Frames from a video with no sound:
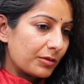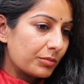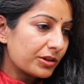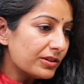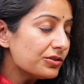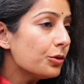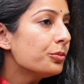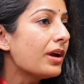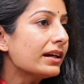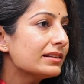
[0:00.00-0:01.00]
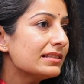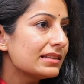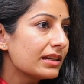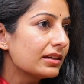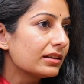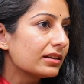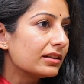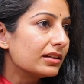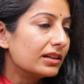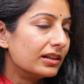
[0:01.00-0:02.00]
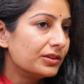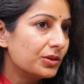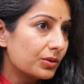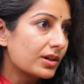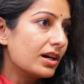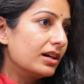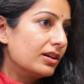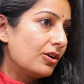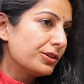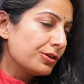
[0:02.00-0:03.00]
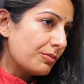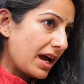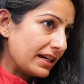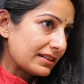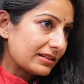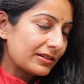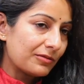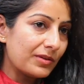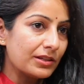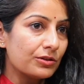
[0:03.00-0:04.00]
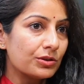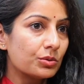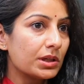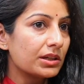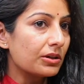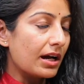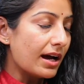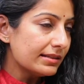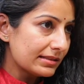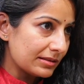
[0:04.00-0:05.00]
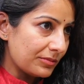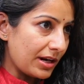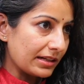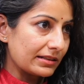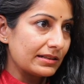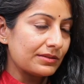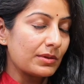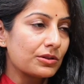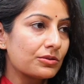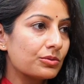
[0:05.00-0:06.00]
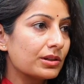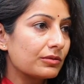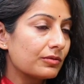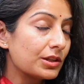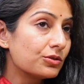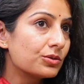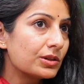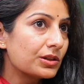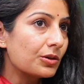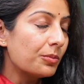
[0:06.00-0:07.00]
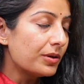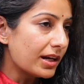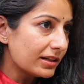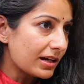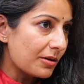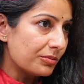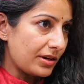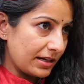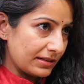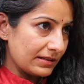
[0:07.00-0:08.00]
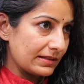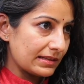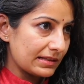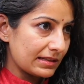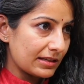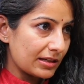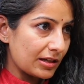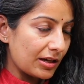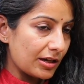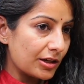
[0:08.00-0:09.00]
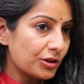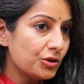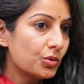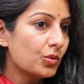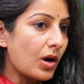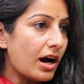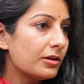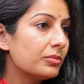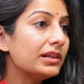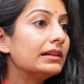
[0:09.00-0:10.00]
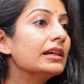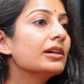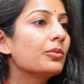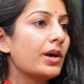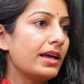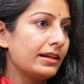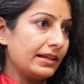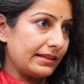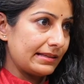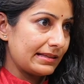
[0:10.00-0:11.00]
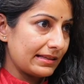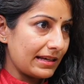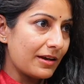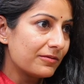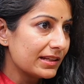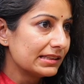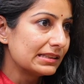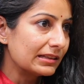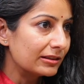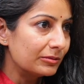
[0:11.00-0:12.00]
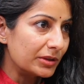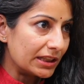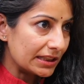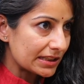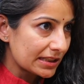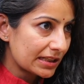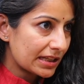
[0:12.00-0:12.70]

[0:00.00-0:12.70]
Because you're practicing yoga on your mat, when you're doing your asana practice, when you're doing your pranayama practice, you are building awareness every single minute.